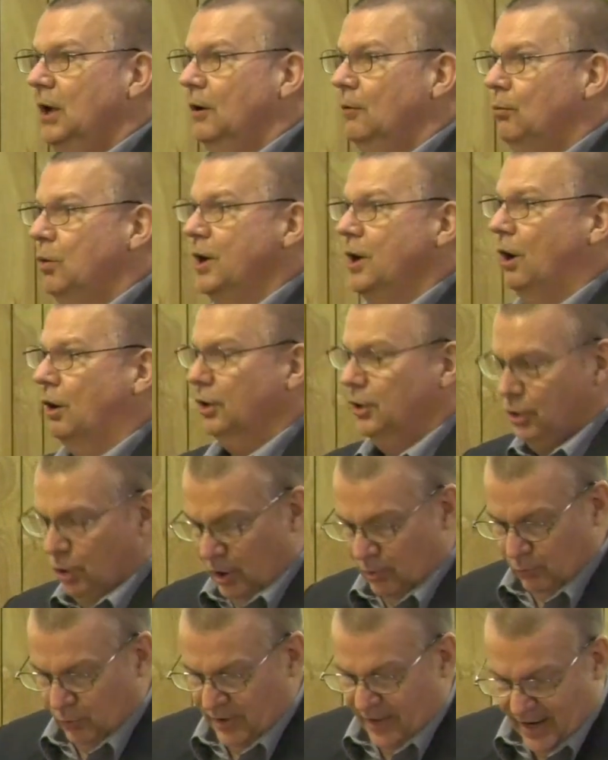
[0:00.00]
We ought to do
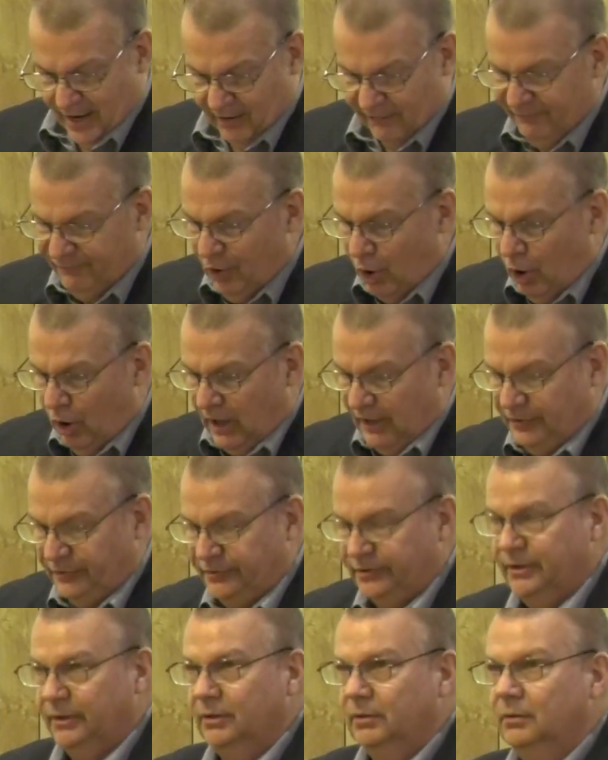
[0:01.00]
it with our
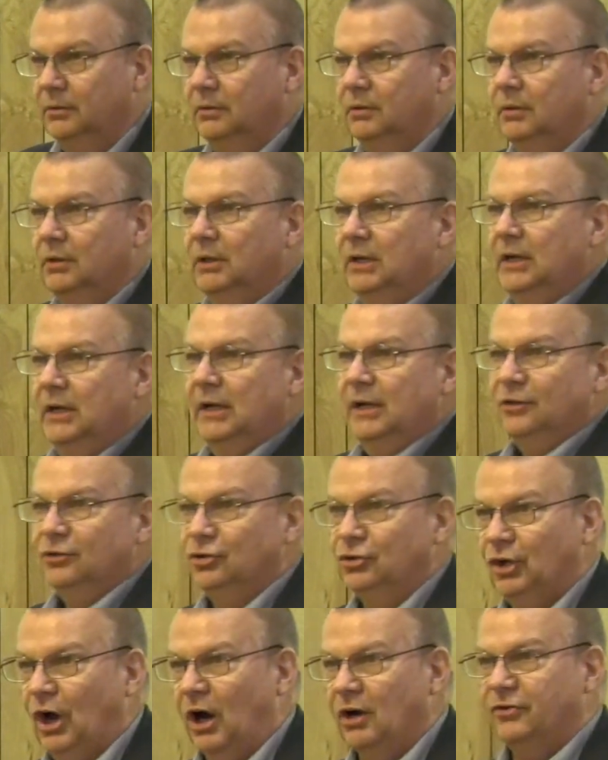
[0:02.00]
voice.
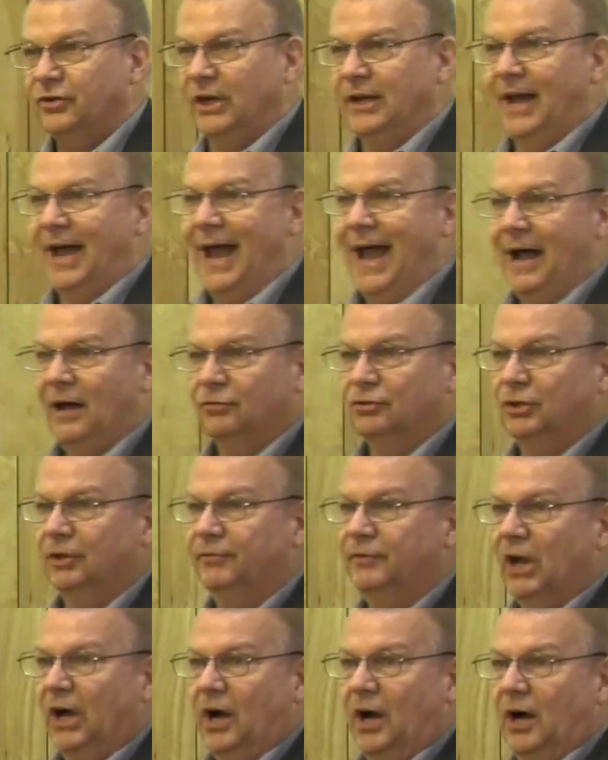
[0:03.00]
Starts in the house of
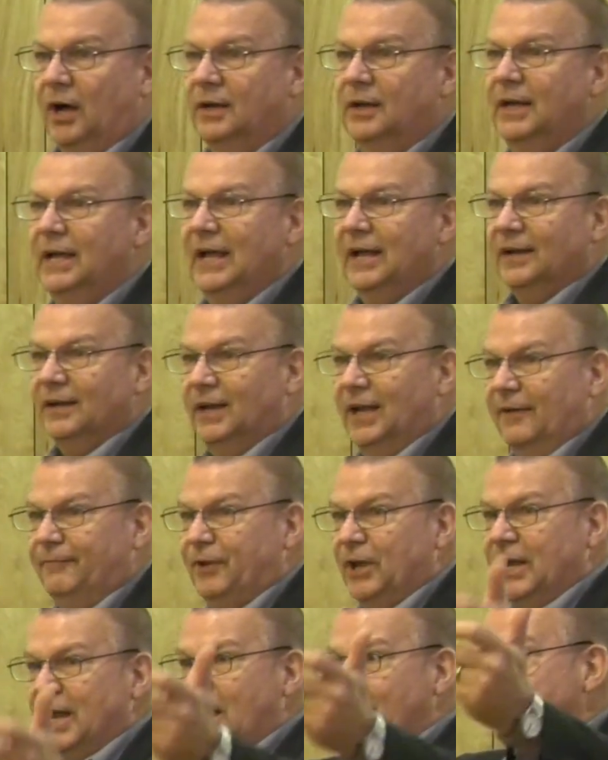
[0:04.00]
God
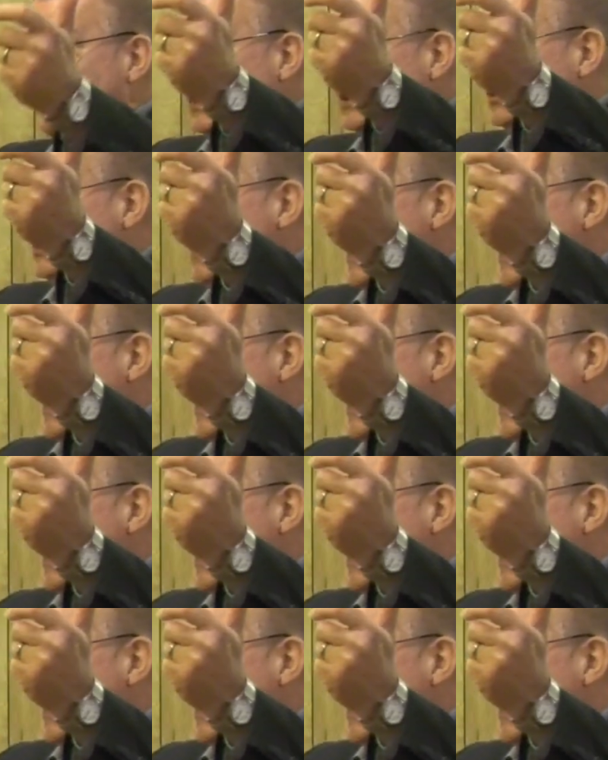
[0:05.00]
lifting up His